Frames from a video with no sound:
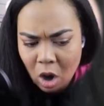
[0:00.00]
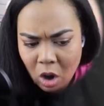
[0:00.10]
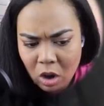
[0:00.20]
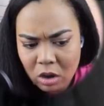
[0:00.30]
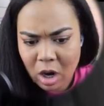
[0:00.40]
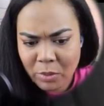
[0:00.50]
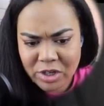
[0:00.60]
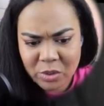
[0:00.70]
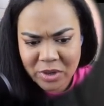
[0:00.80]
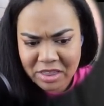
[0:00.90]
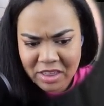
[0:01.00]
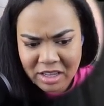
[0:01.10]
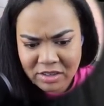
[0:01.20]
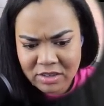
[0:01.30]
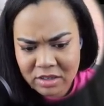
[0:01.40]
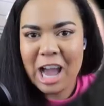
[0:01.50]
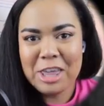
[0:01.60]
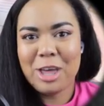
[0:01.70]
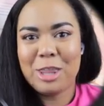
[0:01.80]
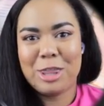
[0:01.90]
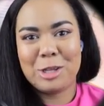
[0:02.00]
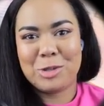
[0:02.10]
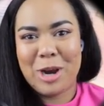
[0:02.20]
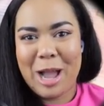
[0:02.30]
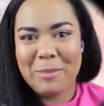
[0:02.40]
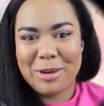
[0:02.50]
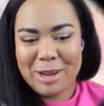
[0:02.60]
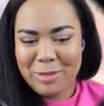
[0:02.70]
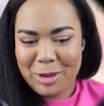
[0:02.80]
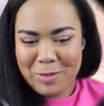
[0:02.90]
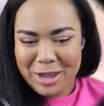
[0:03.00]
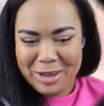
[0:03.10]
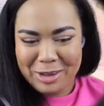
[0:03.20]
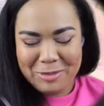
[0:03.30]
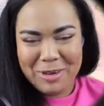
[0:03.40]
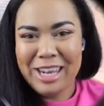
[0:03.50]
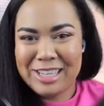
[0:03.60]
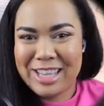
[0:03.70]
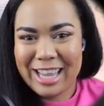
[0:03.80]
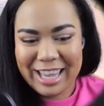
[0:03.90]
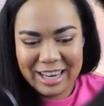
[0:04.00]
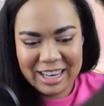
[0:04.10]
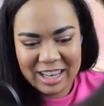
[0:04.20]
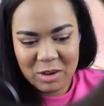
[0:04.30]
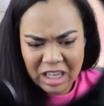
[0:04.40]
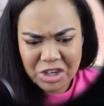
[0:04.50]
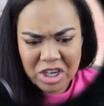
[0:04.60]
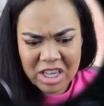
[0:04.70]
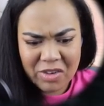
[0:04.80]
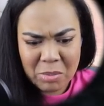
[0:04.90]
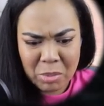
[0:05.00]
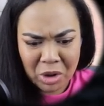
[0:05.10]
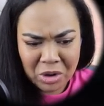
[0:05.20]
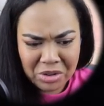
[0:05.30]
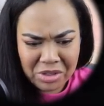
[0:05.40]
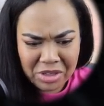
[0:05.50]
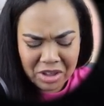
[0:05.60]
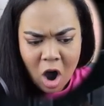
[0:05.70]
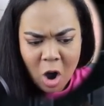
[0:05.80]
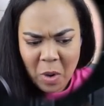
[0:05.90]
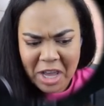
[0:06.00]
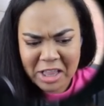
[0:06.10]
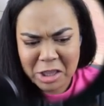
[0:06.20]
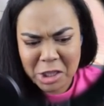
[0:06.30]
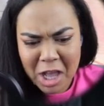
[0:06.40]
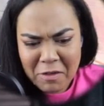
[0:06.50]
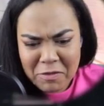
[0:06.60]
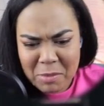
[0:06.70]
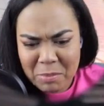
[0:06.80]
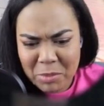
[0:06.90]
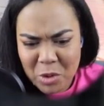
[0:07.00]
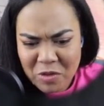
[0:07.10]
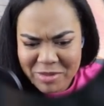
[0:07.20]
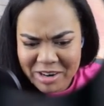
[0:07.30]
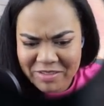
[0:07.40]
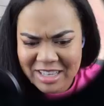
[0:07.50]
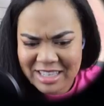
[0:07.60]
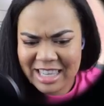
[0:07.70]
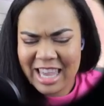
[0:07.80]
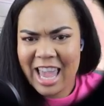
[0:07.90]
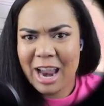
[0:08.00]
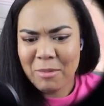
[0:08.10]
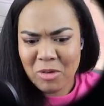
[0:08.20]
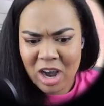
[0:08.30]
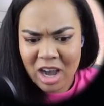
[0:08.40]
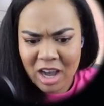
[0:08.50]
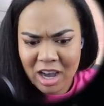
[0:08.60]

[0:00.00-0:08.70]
Oh, are we doing things? I thought things were happening. I'm like, wait, wait a second. Is she giving birth? Oh, I love the movement of this camera.